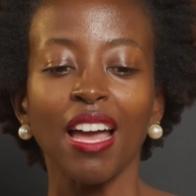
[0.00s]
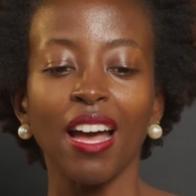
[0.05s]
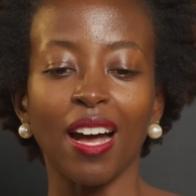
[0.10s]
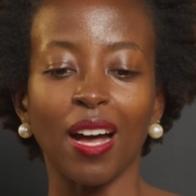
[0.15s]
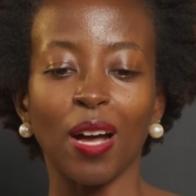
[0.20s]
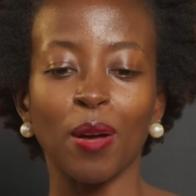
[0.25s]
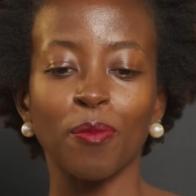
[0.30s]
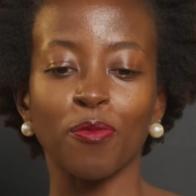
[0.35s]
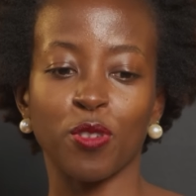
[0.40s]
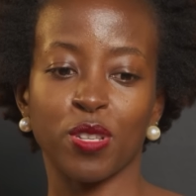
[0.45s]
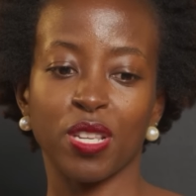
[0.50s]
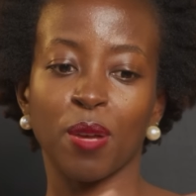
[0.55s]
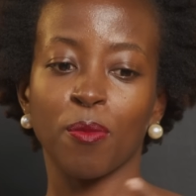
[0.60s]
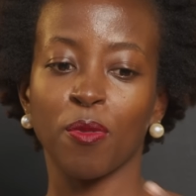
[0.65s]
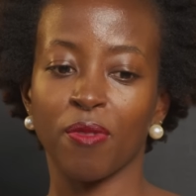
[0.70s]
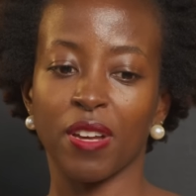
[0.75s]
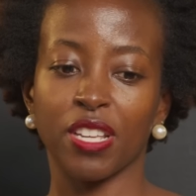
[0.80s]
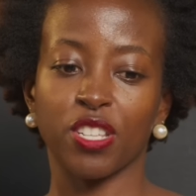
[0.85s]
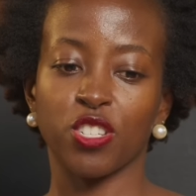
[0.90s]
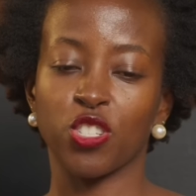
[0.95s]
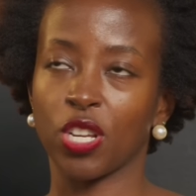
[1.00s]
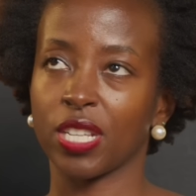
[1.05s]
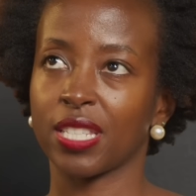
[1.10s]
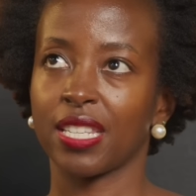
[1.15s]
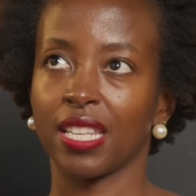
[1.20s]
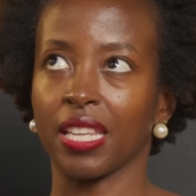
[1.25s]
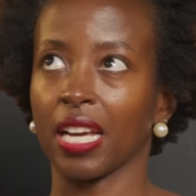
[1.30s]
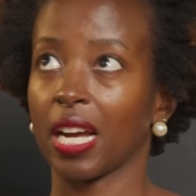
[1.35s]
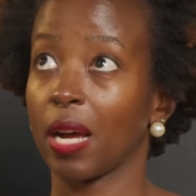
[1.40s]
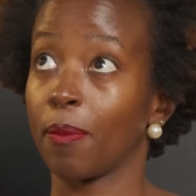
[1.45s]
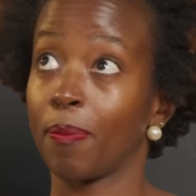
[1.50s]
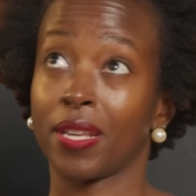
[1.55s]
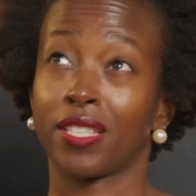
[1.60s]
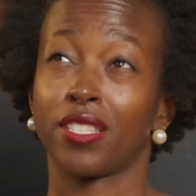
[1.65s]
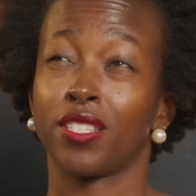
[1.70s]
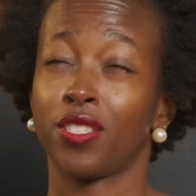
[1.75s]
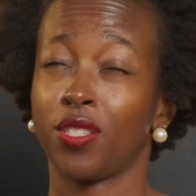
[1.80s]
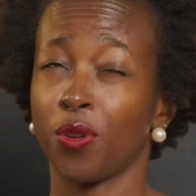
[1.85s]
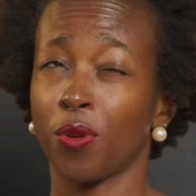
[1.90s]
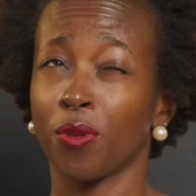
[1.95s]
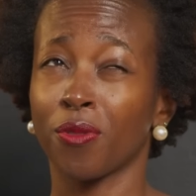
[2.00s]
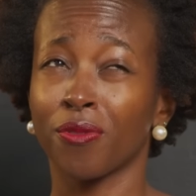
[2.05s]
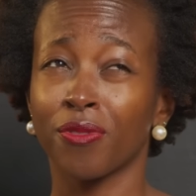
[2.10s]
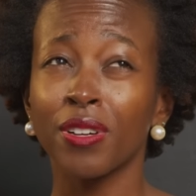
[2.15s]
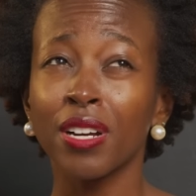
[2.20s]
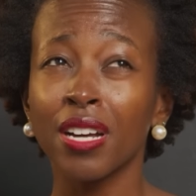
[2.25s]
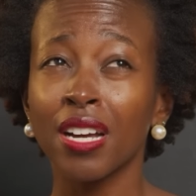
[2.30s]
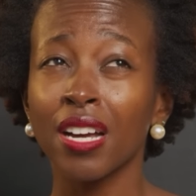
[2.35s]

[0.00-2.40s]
Um, for some of us, just in the capacity of